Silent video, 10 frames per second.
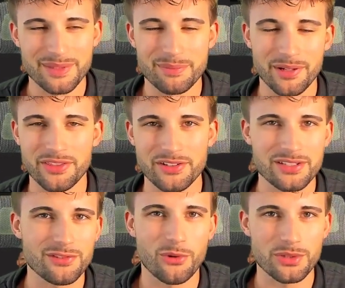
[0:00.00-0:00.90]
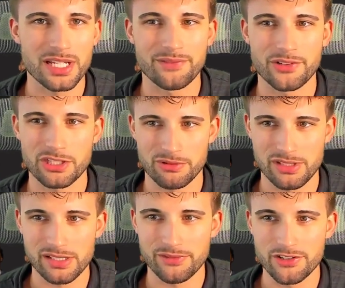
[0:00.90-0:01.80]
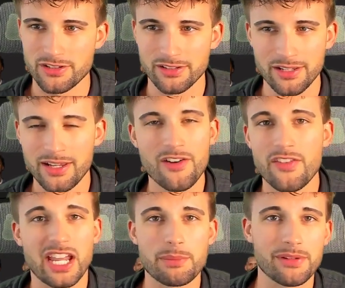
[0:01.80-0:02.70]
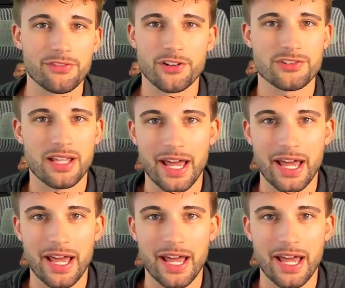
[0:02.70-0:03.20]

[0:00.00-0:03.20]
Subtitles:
but they're still 14th versus receivers, and they could be first.